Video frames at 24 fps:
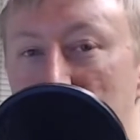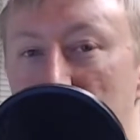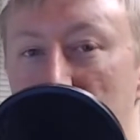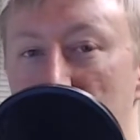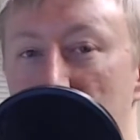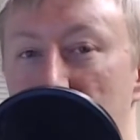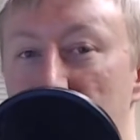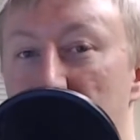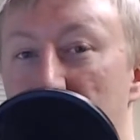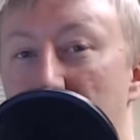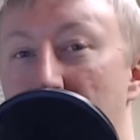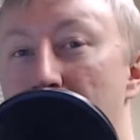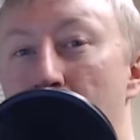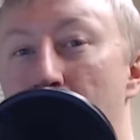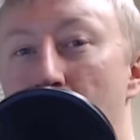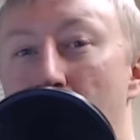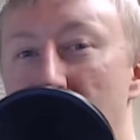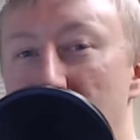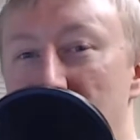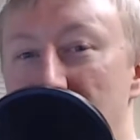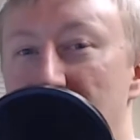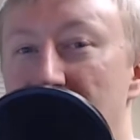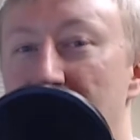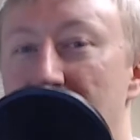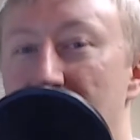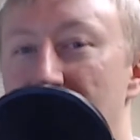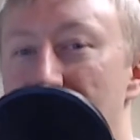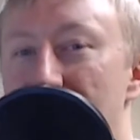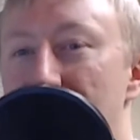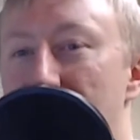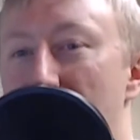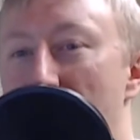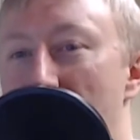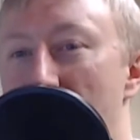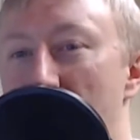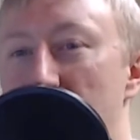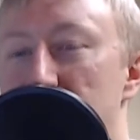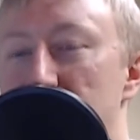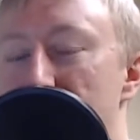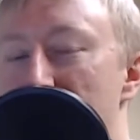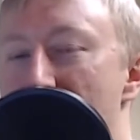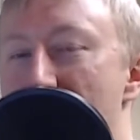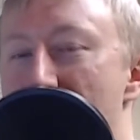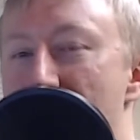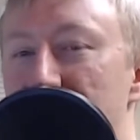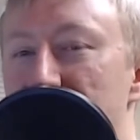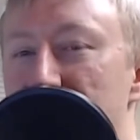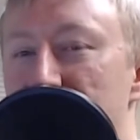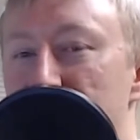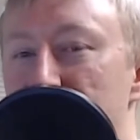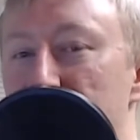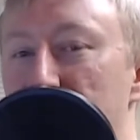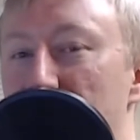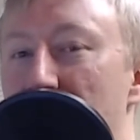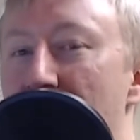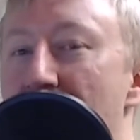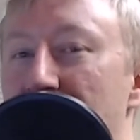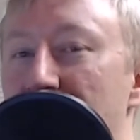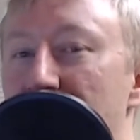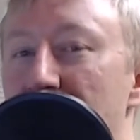that I want to get a March Madness bracket